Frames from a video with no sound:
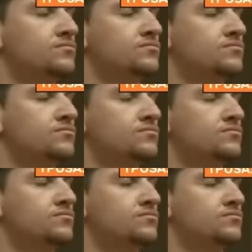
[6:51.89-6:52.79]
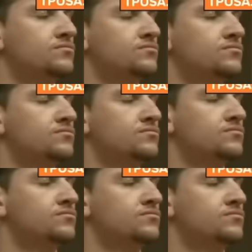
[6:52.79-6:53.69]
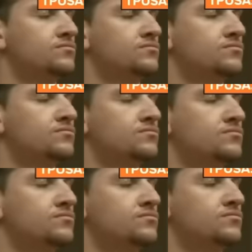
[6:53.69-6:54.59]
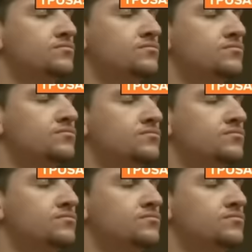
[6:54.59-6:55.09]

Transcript: (not speaking)